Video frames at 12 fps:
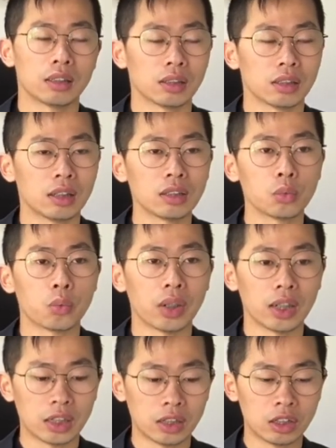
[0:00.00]
That's why
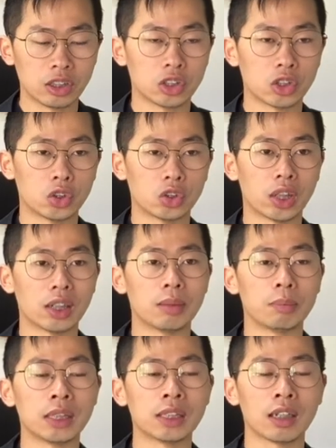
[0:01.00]
in this dish, at the
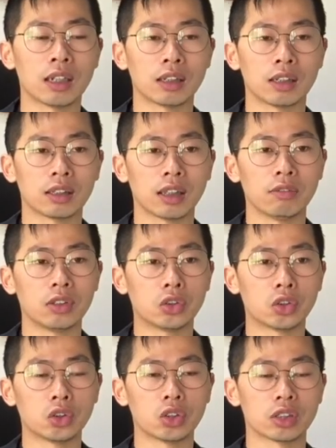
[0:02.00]
meantime, they gave you
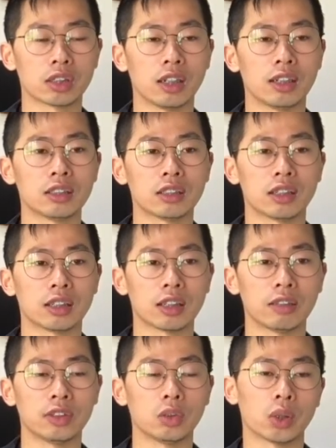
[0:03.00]
ginger slice, they gave
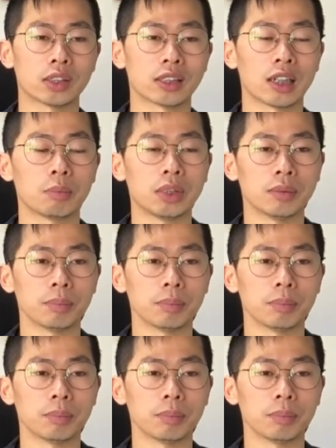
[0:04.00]
you wasabi.